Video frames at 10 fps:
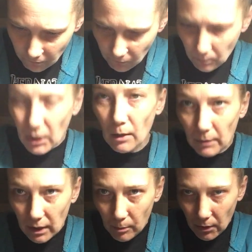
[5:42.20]
from
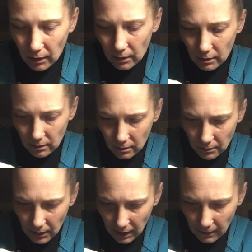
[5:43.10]
coming apart.
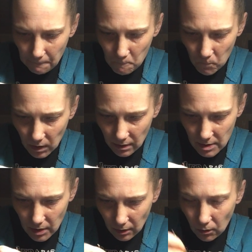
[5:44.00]
Okay?
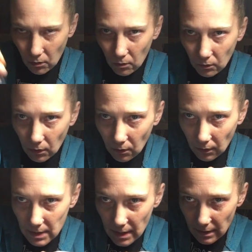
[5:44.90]
It's going to hold
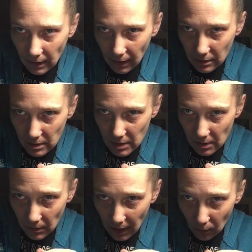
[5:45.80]
on to that.
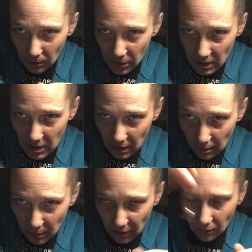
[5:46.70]
So now we're just going
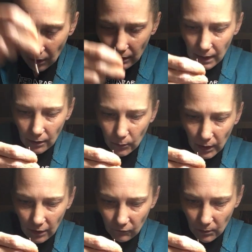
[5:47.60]
to build our
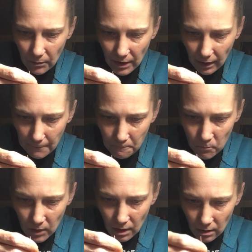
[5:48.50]
earring from there.
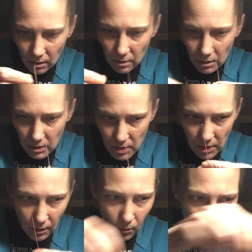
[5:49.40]

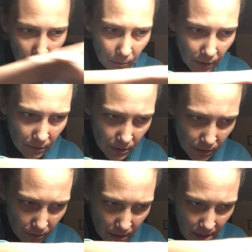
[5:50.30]
So what I'm going to
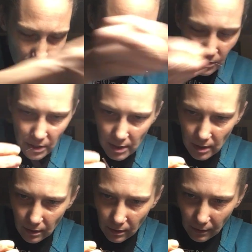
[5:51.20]
do is I'm just
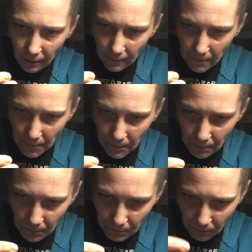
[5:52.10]
going to go
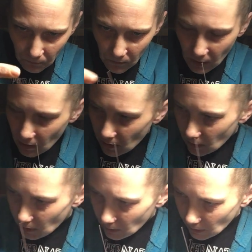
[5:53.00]

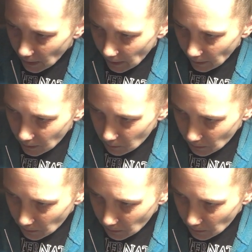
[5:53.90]
and add